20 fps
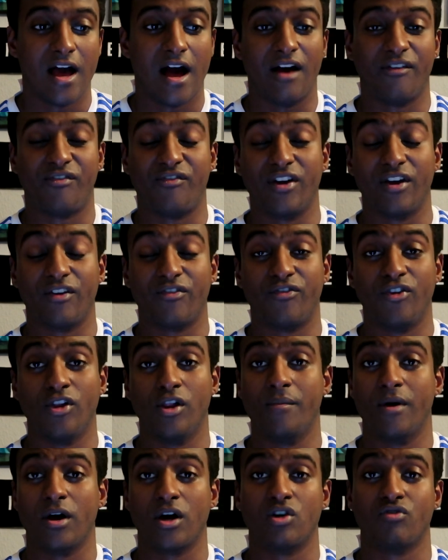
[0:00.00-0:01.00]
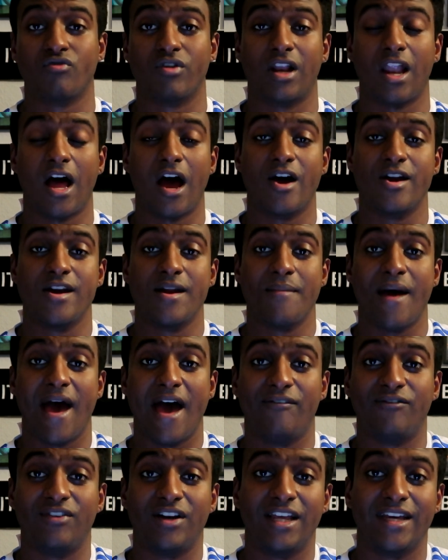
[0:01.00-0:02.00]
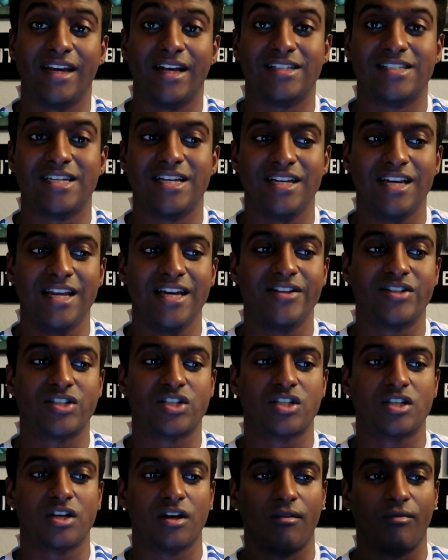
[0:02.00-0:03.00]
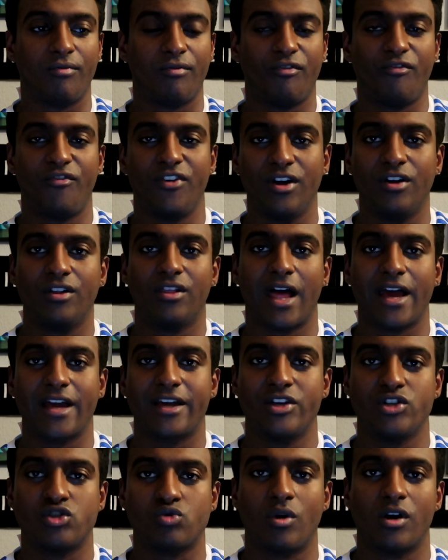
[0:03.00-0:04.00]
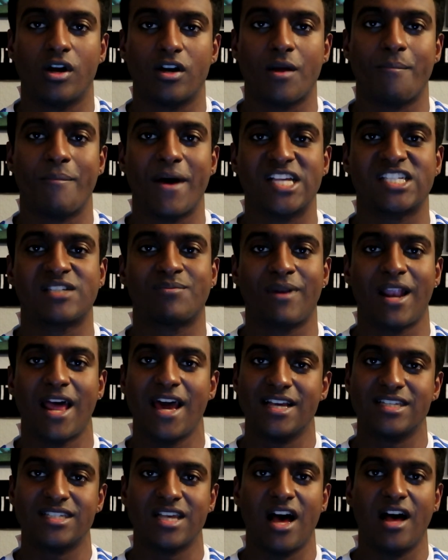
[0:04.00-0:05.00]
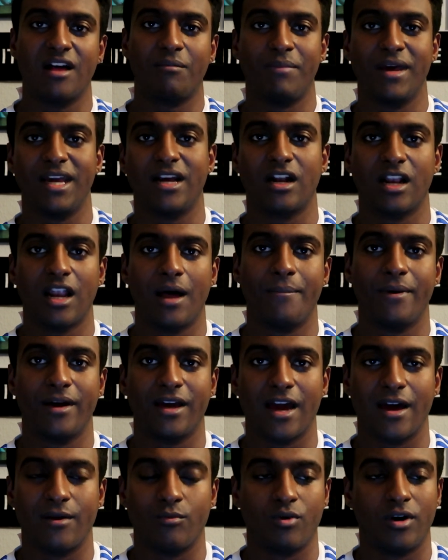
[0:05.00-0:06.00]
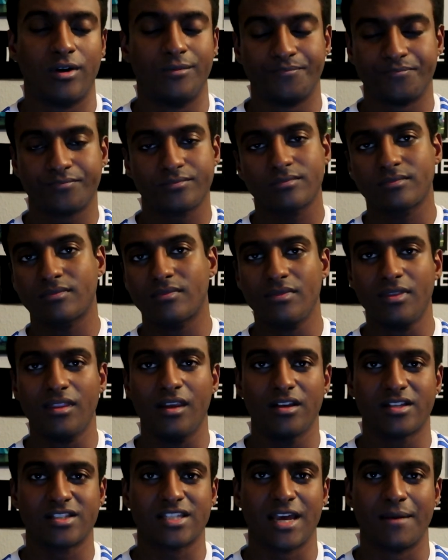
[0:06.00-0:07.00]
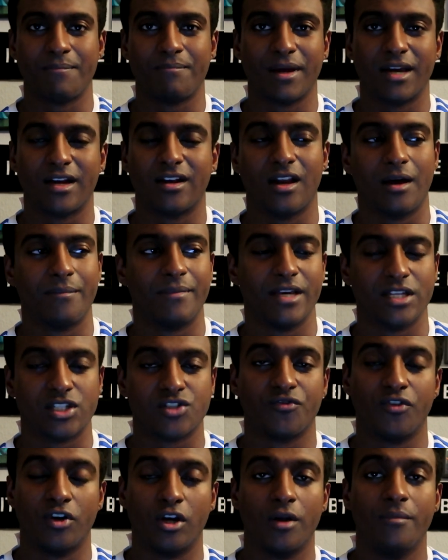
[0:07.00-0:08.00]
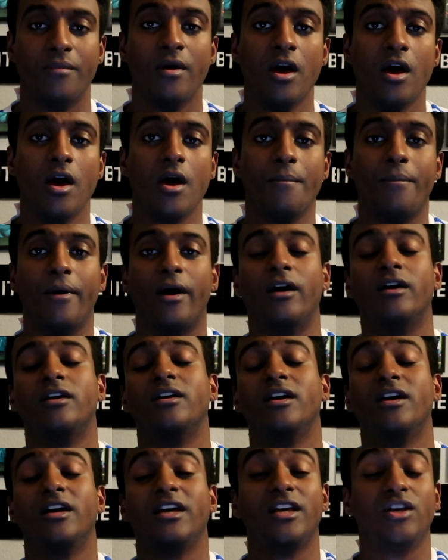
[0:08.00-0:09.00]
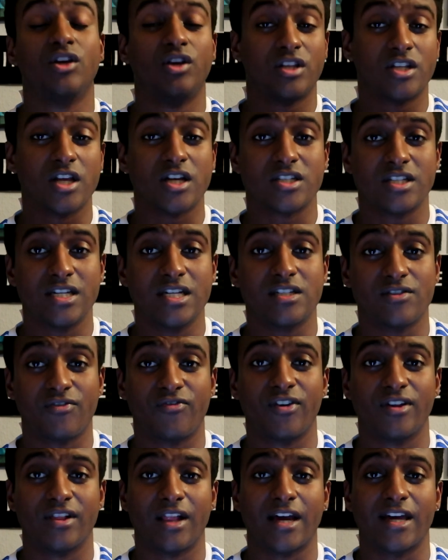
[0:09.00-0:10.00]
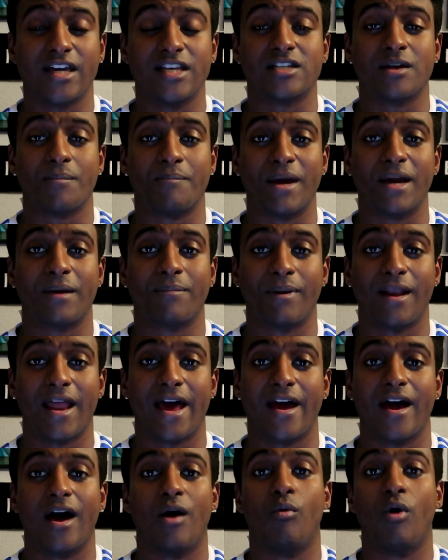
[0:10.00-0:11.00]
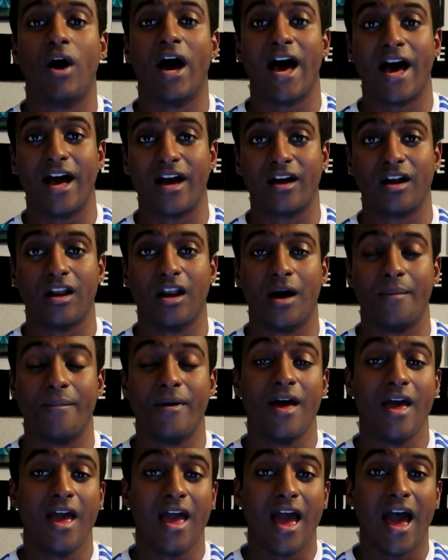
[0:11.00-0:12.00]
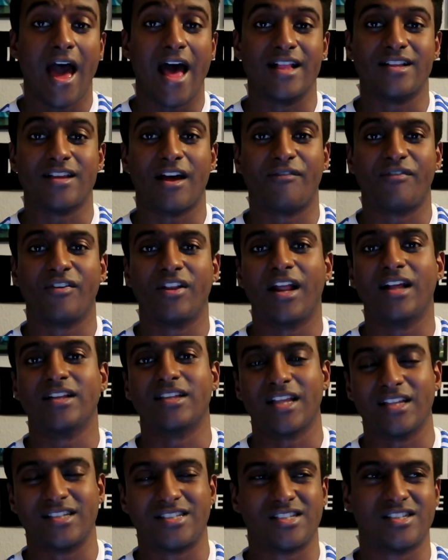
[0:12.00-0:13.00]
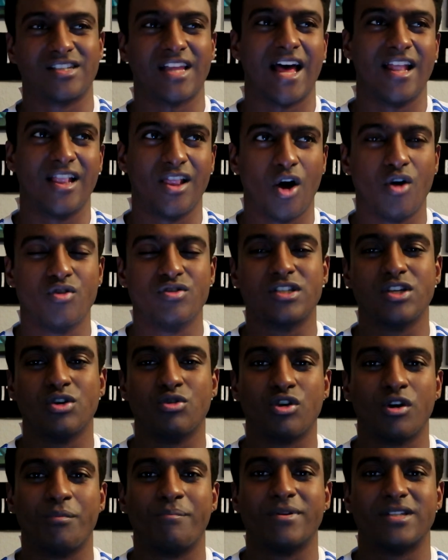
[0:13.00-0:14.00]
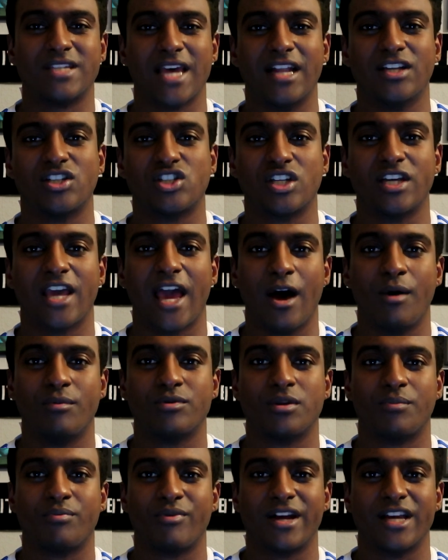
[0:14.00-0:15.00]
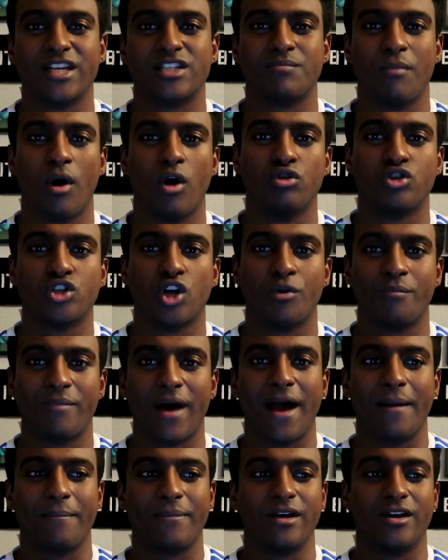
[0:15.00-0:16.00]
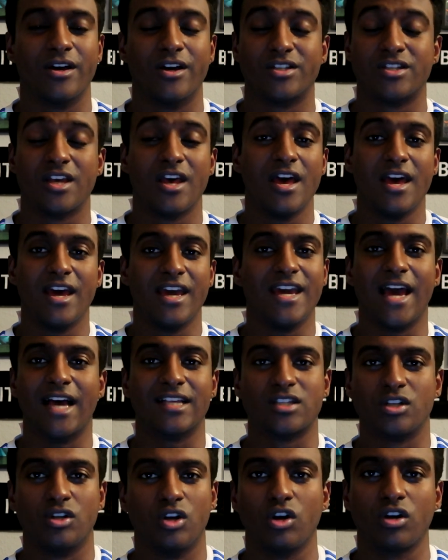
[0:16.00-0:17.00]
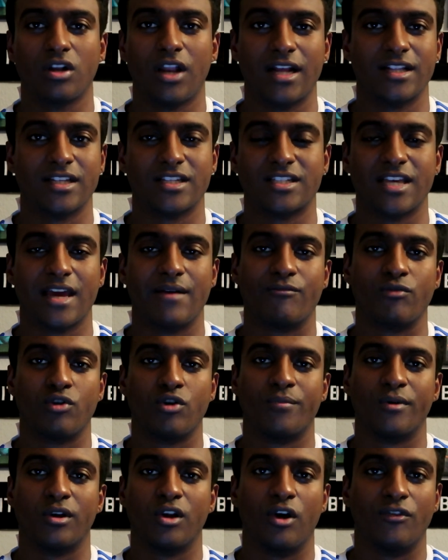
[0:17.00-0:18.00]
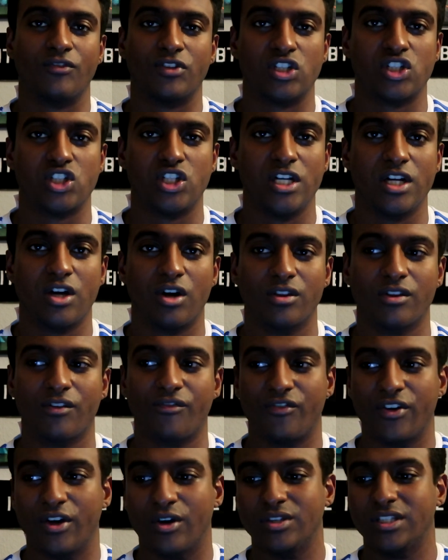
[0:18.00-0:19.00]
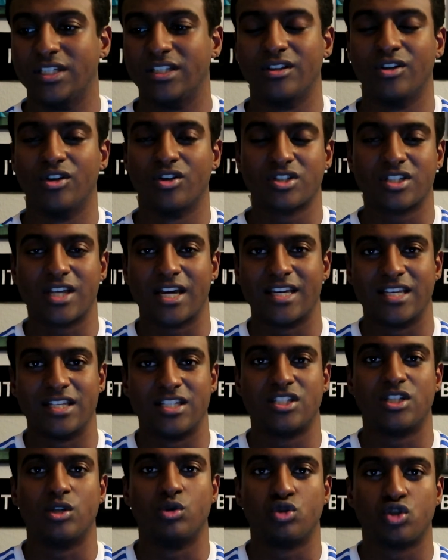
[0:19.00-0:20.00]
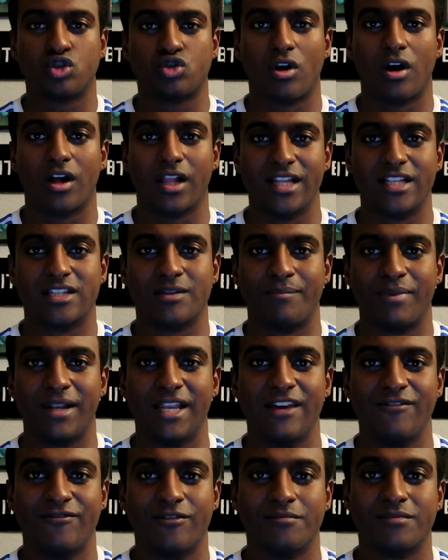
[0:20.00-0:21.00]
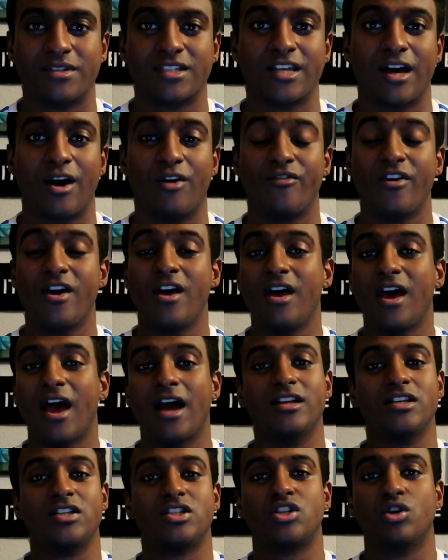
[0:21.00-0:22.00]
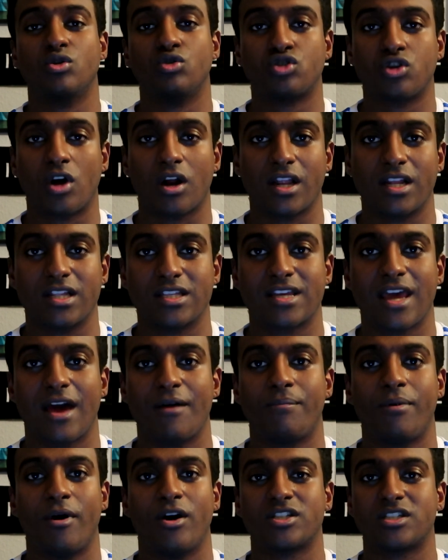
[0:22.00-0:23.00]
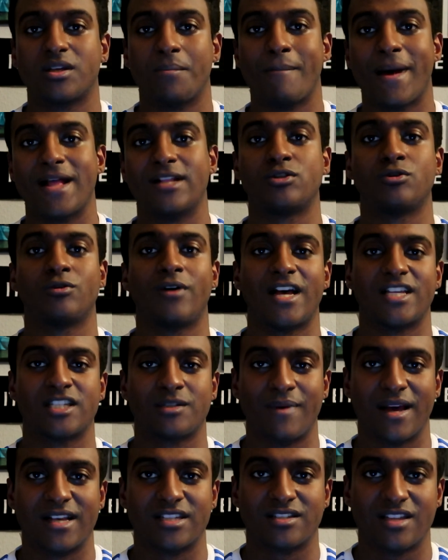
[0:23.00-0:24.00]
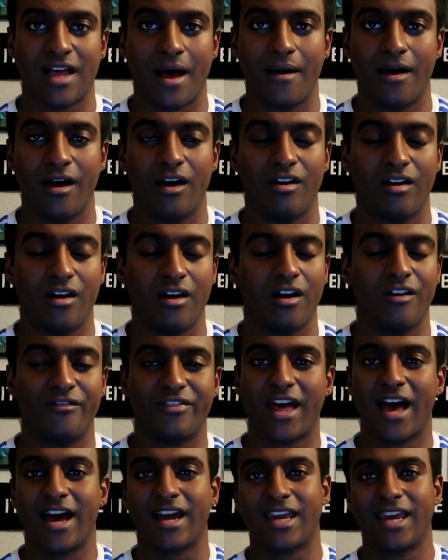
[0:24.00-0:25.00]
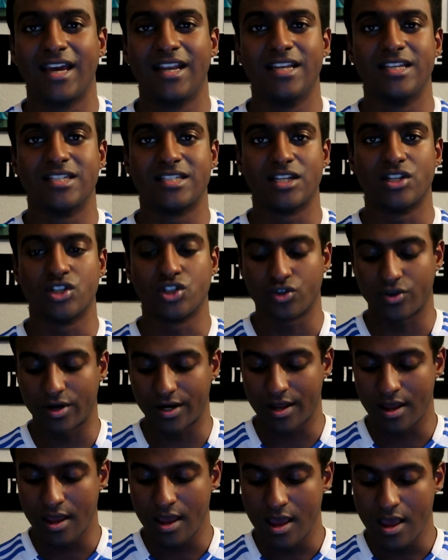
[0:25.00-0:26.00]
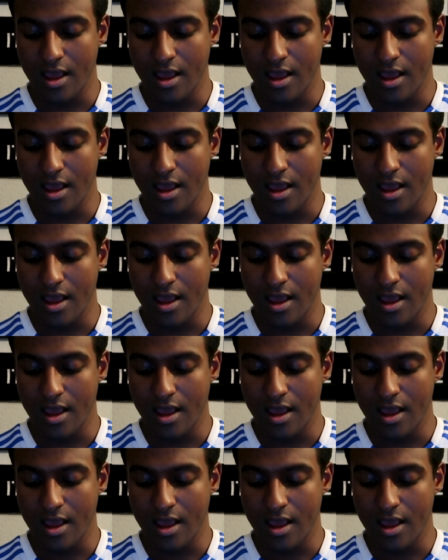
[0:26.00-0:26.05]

I think Fulham are going to rely on him heavily, and he needs to feel like he's one of the best players at a big club again. Well, I say big club, it is Fulham. But he does need to feel like he's a big player at a club. And I feel like that loan deal could potentially help to bring his mojo back, because he hasn't looked like the same Ruben Loftus-Cheek on the field. He looks like he's still struggling to believe himself, and he's still struggling to get past the mental aspects of that Achilles injury.